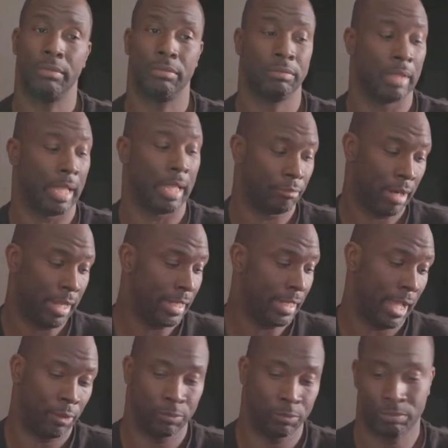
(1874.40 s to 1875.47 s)
Like right
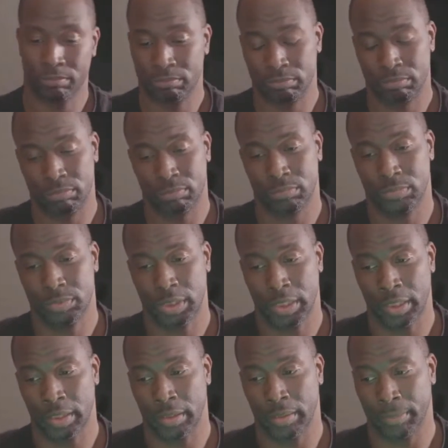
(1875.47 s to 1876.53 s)
now,
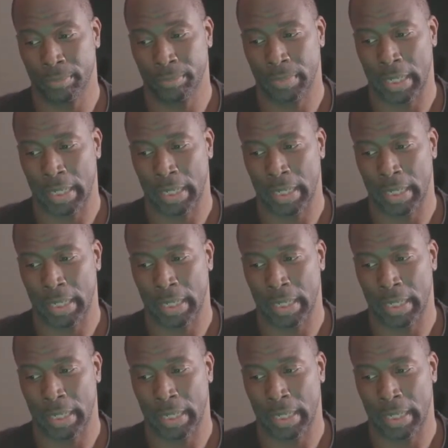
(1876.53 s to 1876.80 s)
um,